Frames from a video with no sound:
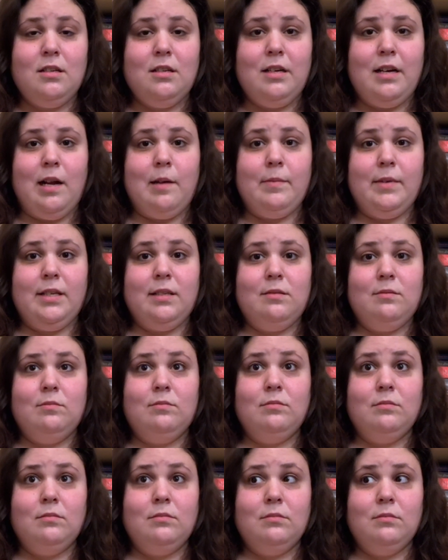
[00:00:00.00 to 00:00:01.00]
I mean,
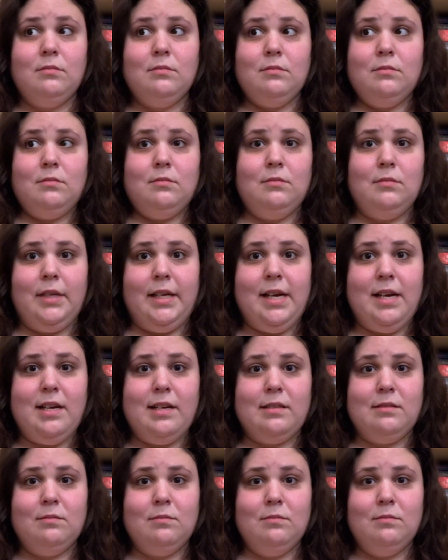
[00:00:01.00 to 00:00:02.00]
yeah,
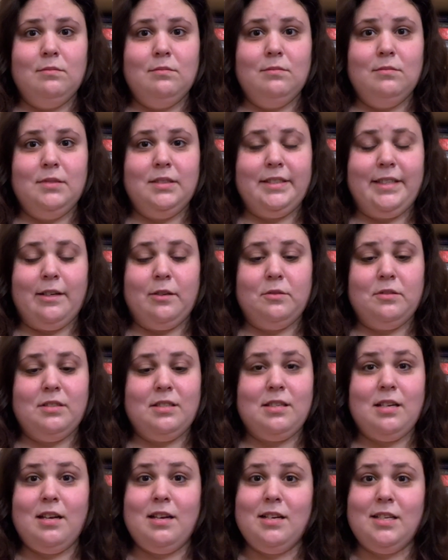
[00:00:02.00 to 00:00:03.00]

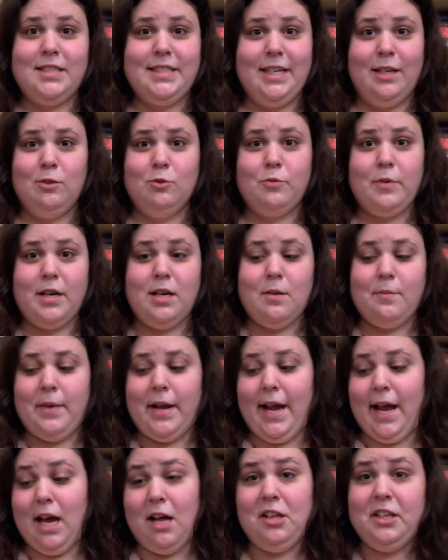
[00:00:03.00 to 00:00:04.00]
sounds right up my
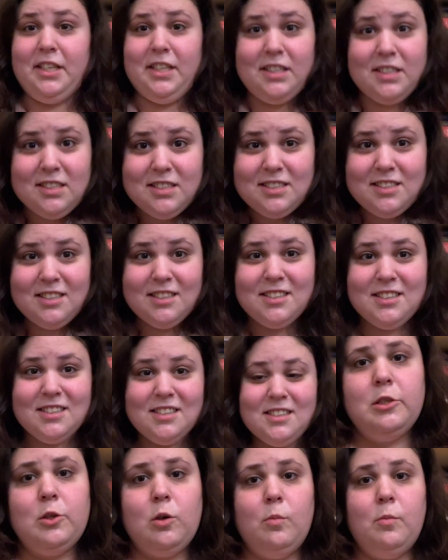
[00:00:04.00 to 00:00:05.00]
alley.
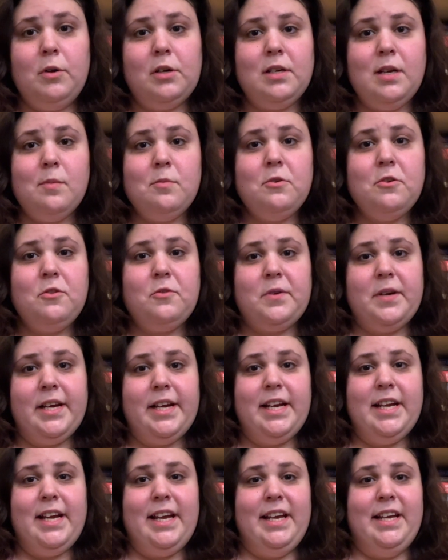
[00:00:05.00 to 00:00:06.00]
So book number
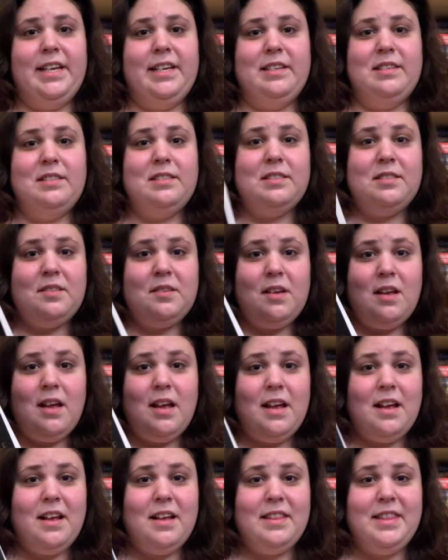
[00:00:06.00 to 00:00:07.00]
3 is
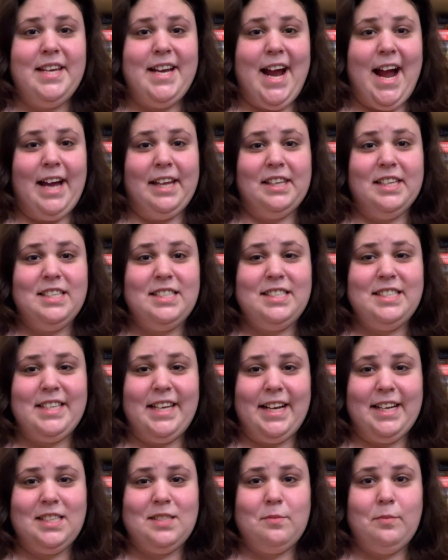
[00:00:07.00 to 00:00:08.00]
The Atlas
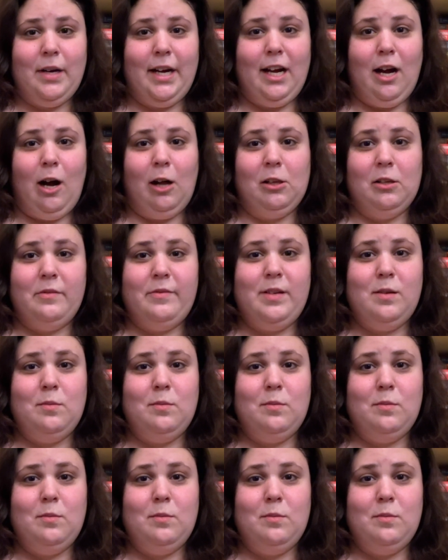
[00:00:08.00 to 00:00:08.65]
6 by Olivia